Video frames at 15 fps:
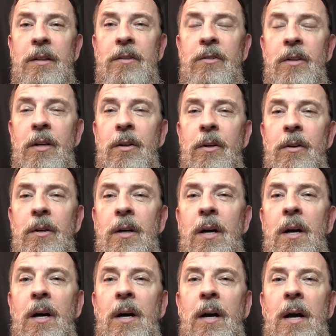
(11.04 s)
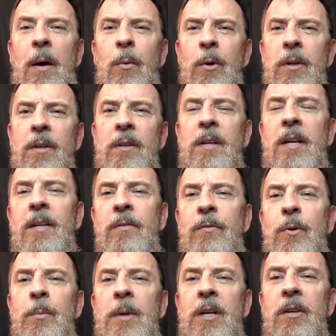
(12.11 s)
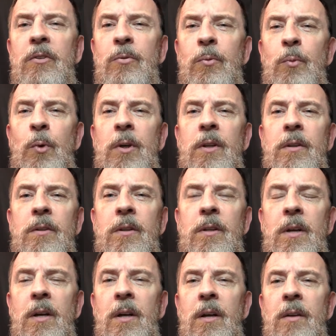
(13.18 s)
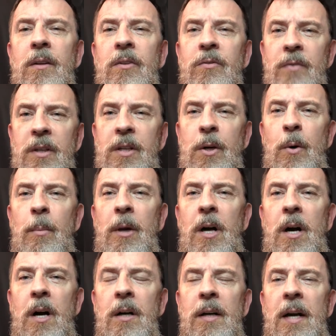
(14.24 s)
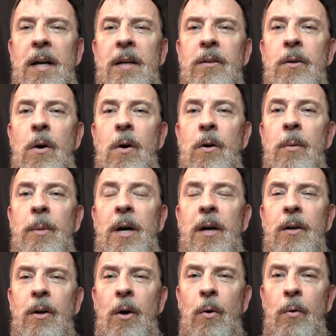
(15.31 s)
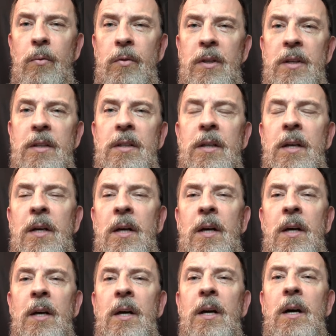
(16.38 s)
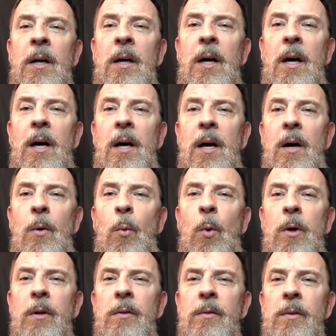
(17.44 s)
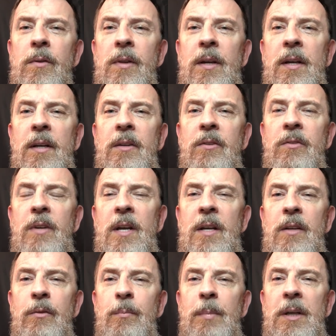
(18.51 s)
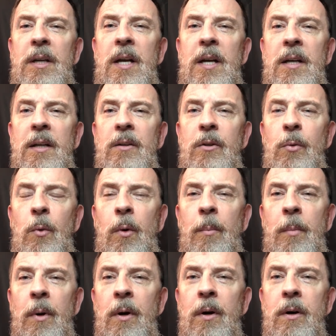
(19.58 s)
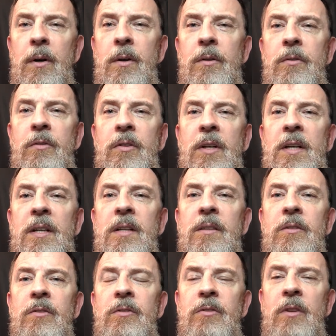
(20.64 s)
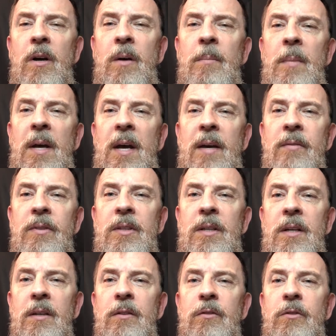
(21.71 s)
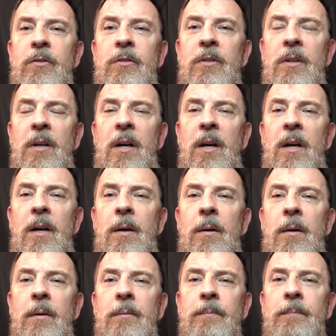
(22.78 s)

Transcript: Center. Uh, I wanted to take a few minutes with uh, this video blog and talk about COVID. Uh, one of the things that is beginning to emerge is some evidence uh,